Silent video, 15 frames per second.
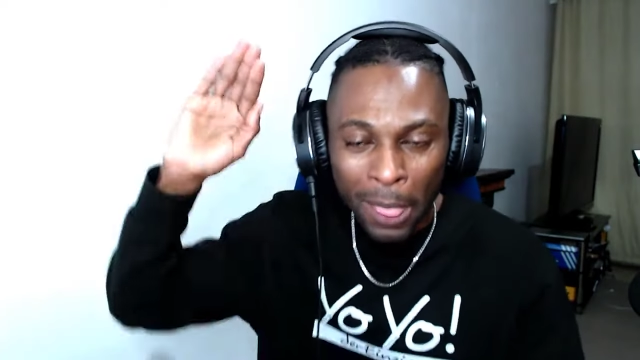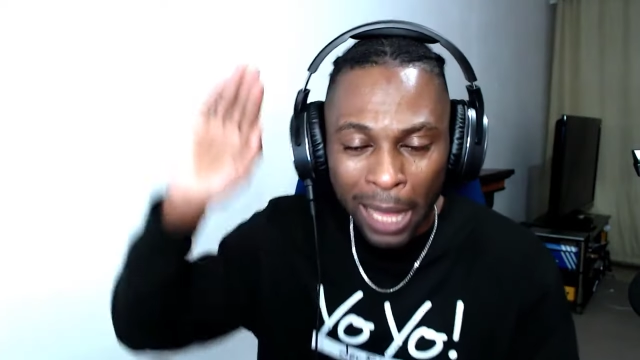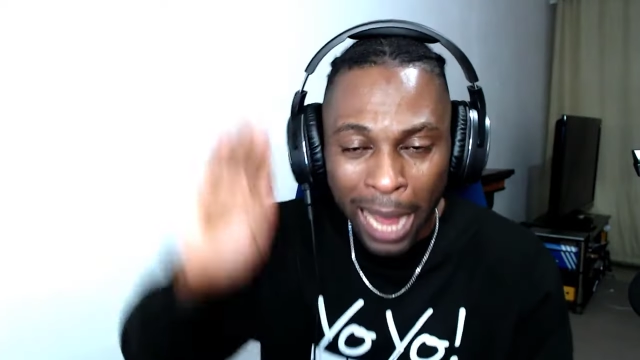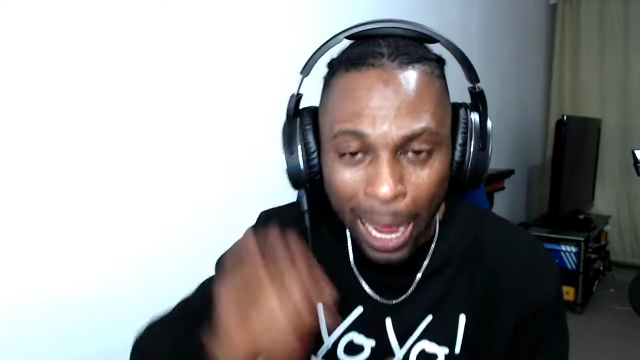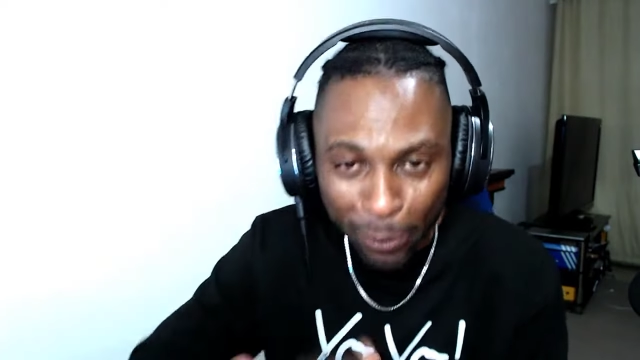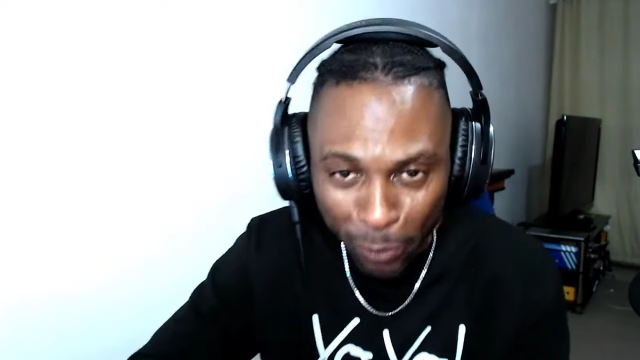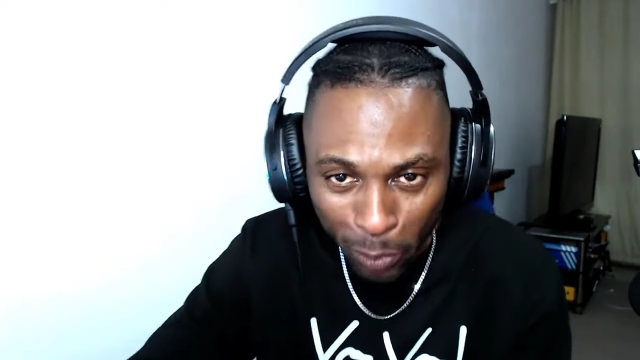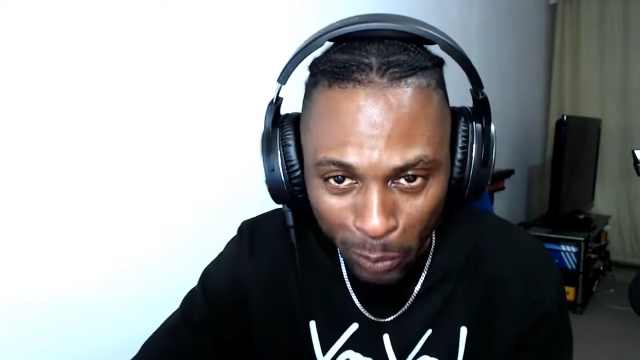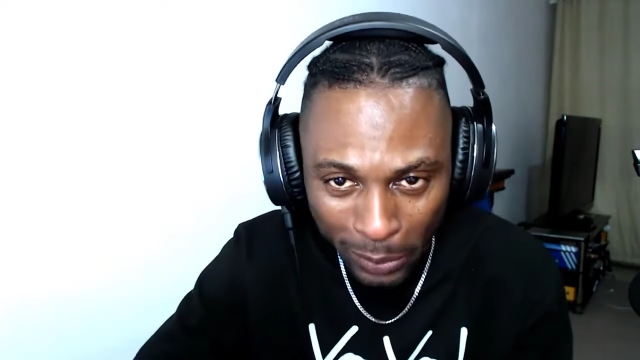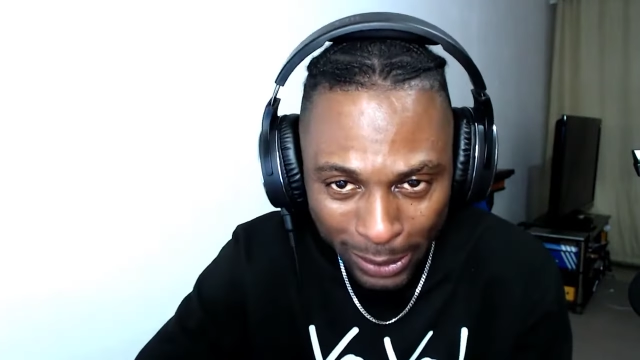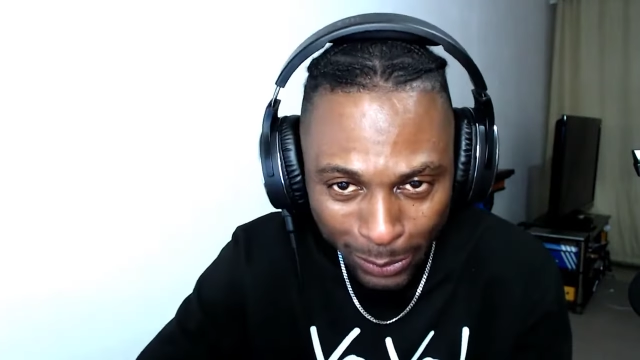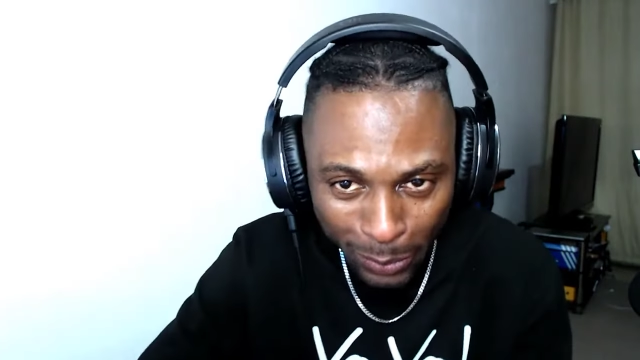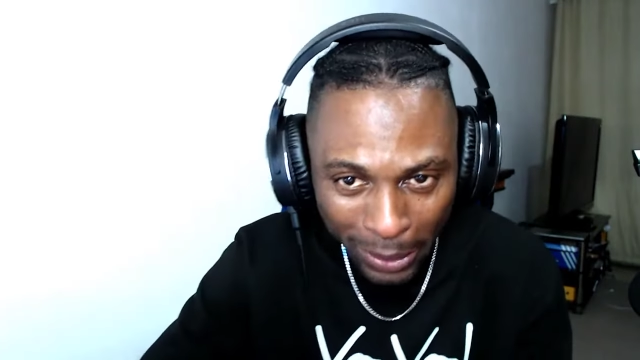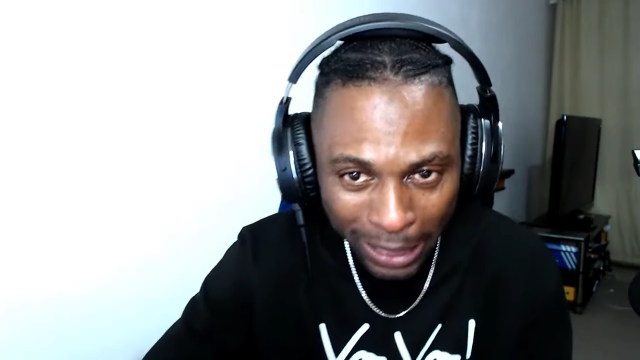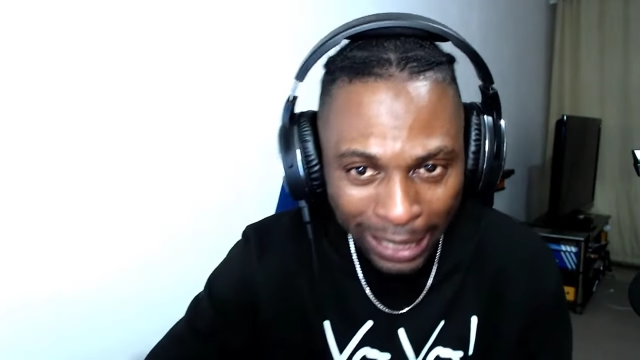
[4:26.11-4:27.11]
I had fun with this
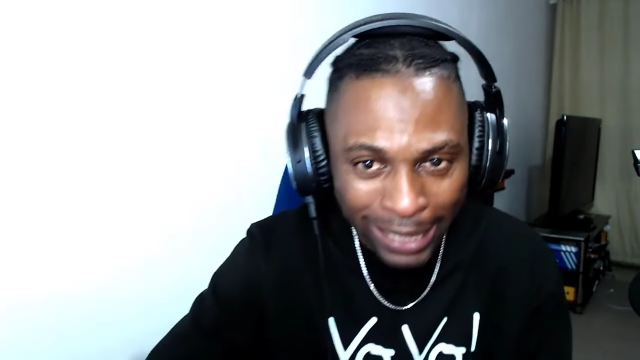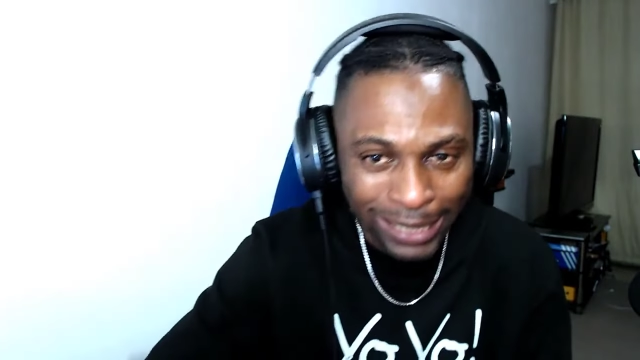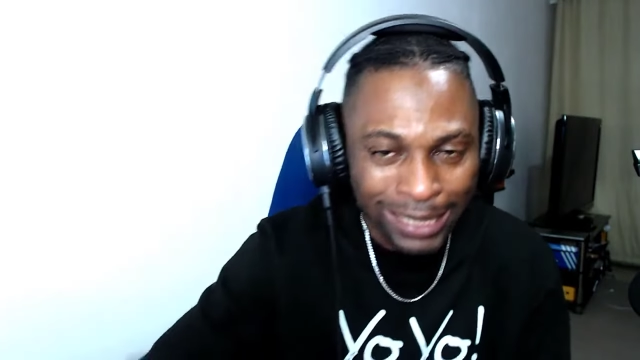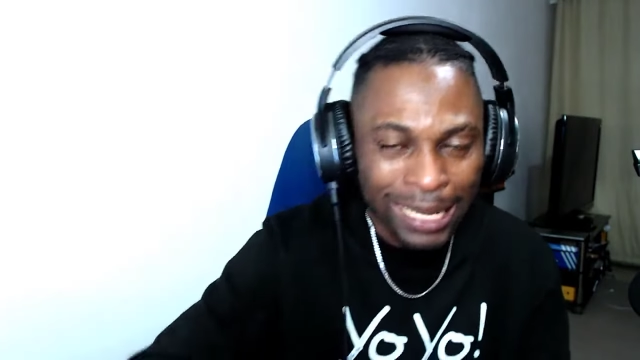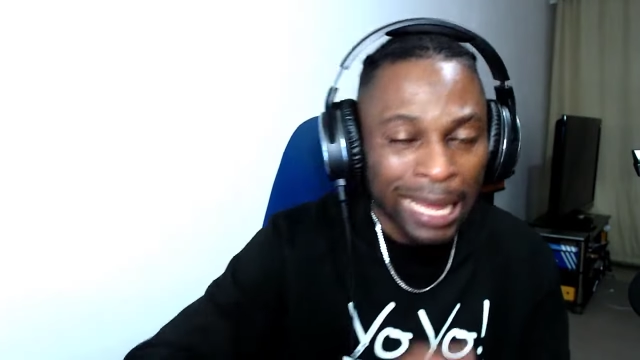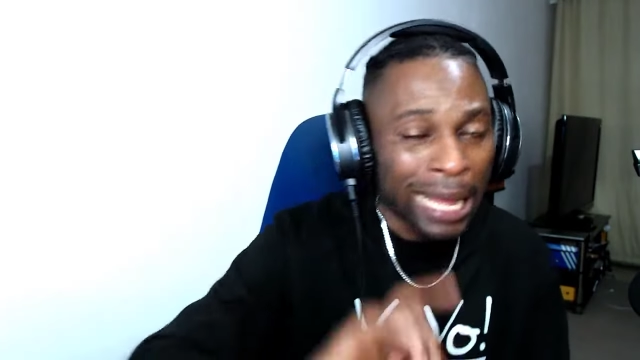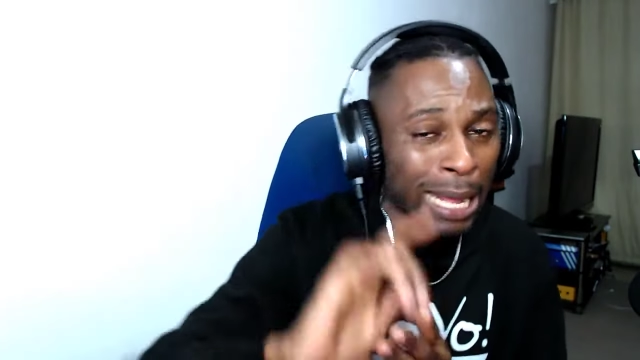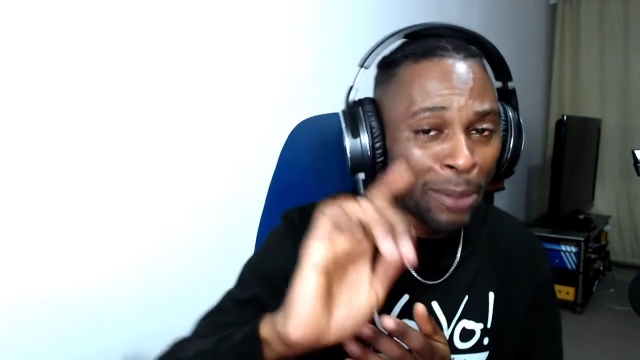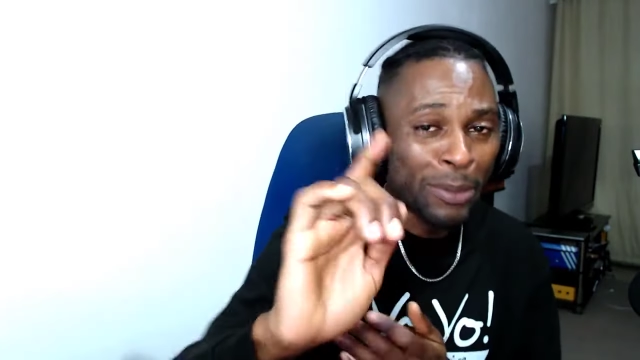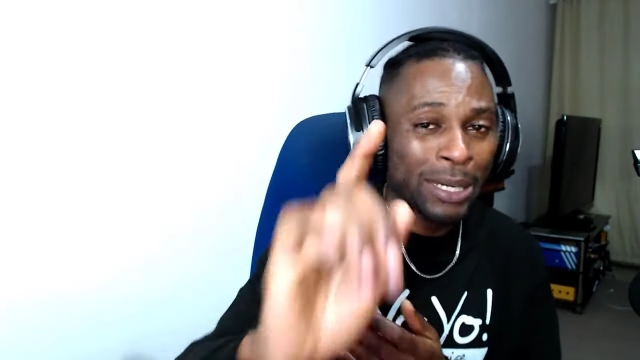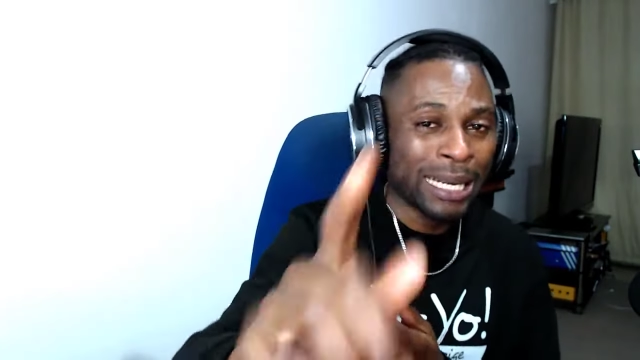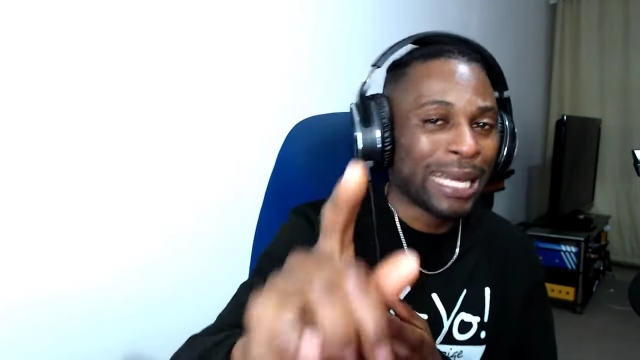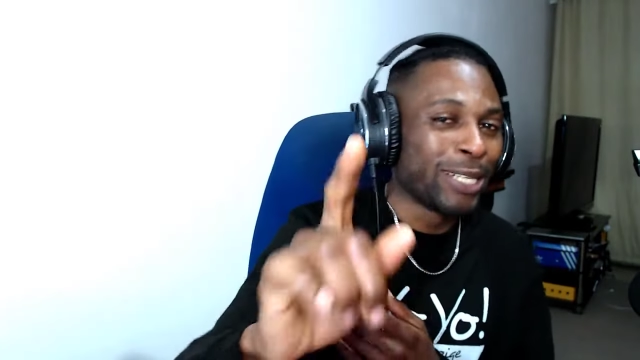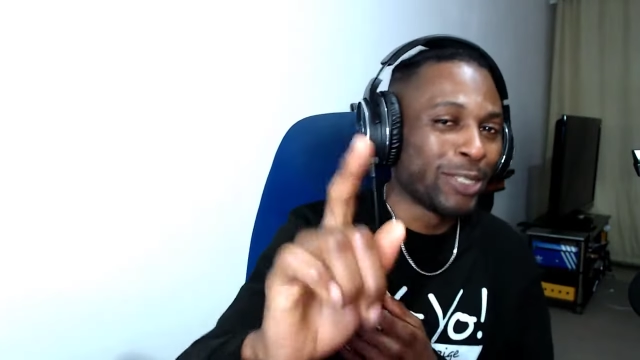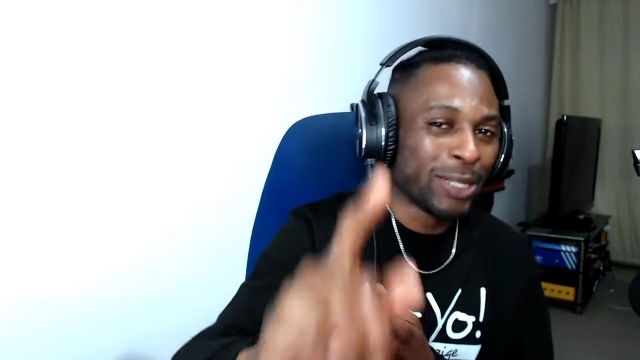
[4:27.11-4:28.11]
one, guys. I'm gonna
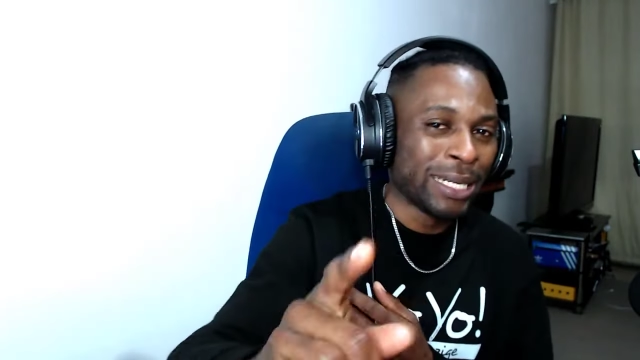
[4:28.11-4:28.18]
catch you